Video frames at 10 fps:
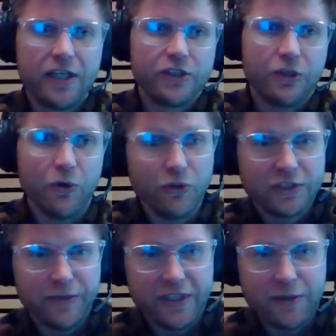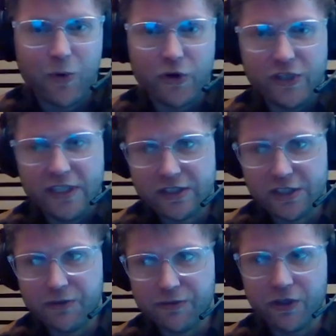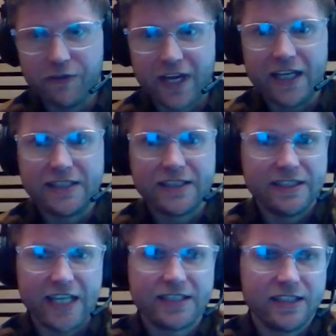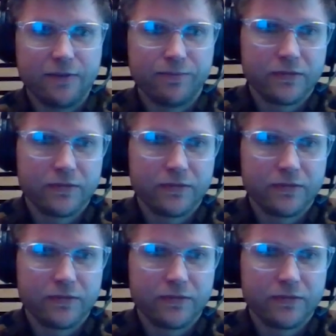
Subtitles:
So ultimately what you need to do with all of that is to test it.